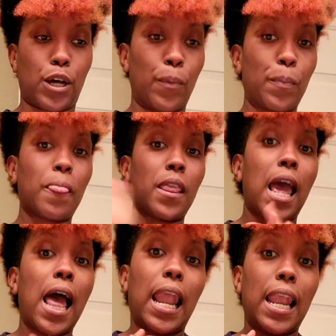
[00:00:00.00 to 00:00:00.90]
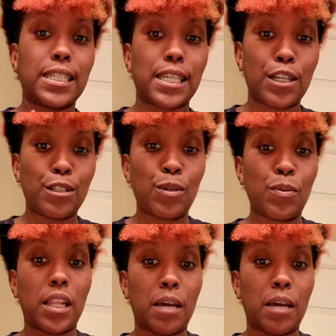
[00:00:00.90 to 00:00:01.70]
So let's get into it.